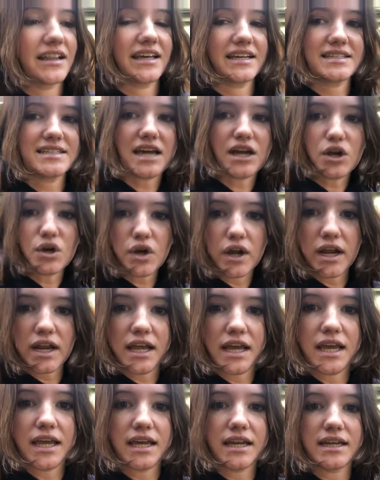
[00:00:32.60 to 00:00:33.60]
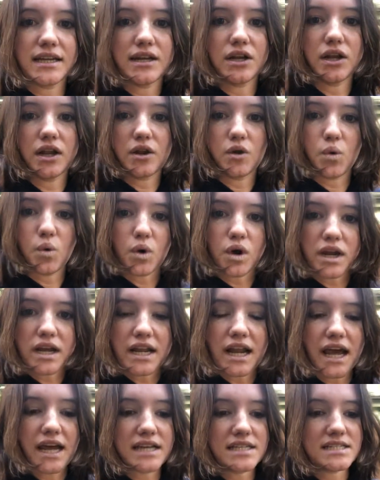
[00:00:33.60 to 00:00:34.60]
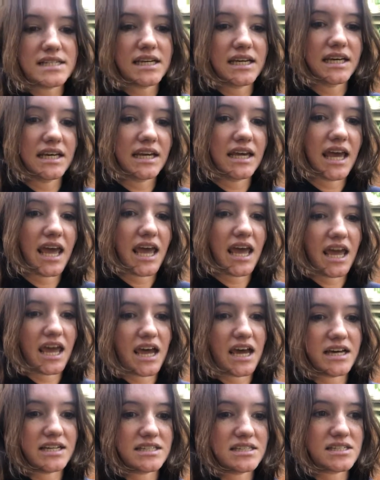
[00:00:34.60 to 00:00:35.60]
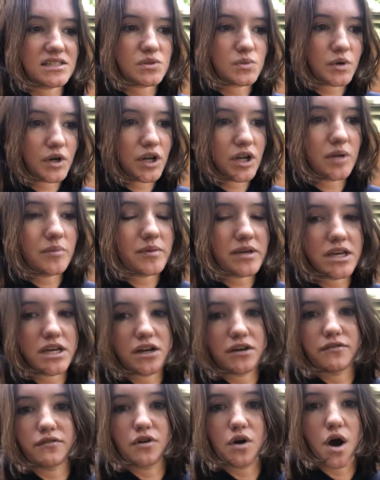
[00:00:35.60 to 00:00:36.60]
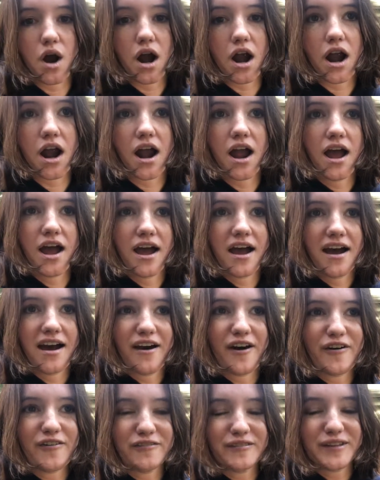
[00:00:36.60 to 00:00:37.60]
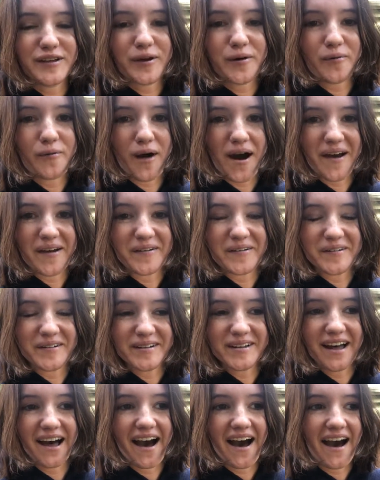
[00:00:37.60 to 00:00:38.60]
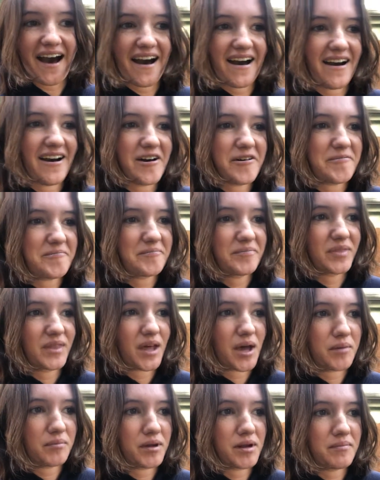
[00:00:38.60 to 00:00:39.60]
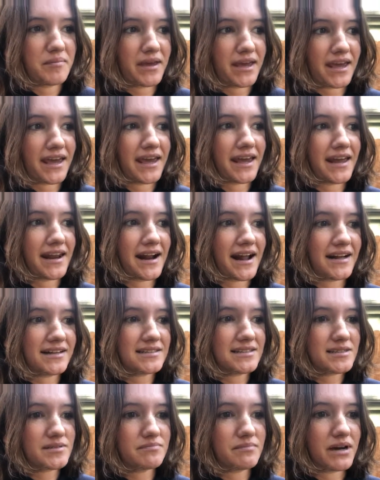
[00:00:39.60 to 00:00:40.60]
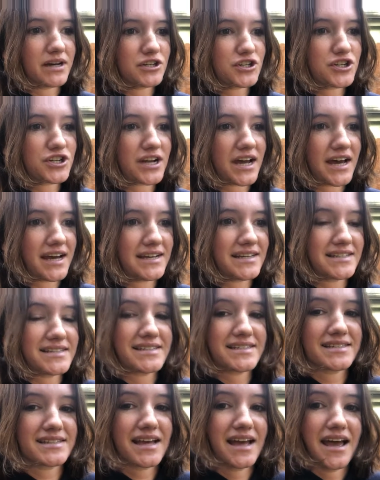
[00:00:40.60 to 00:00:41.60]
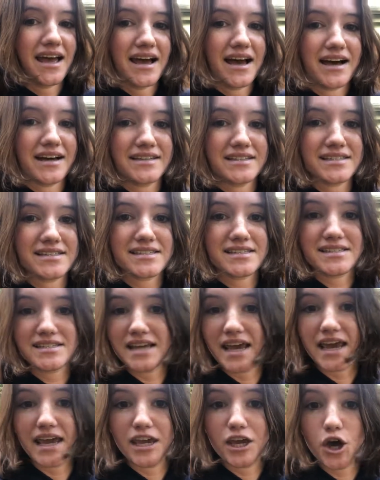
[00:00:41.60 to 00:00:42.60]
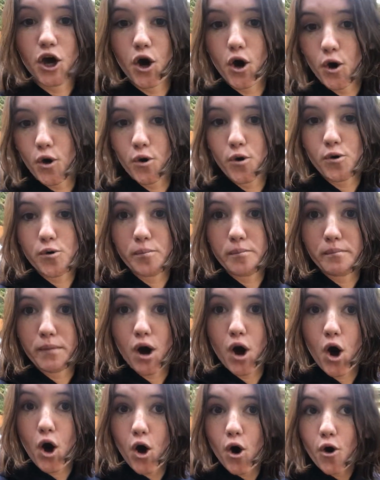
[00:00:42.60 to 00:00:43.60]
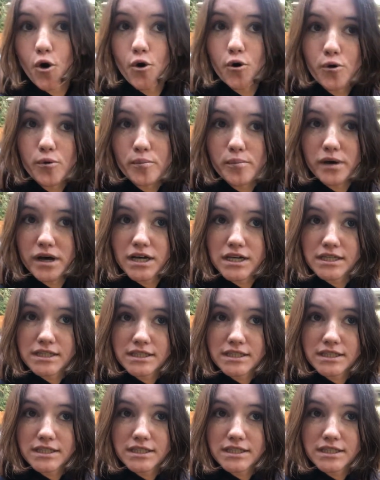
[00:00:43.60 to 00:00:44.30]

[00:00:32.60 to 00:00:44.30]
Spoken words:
decorating and organizing, and since we're gonna be here for hopefully a while, I'm gonna make it as much as a stay home.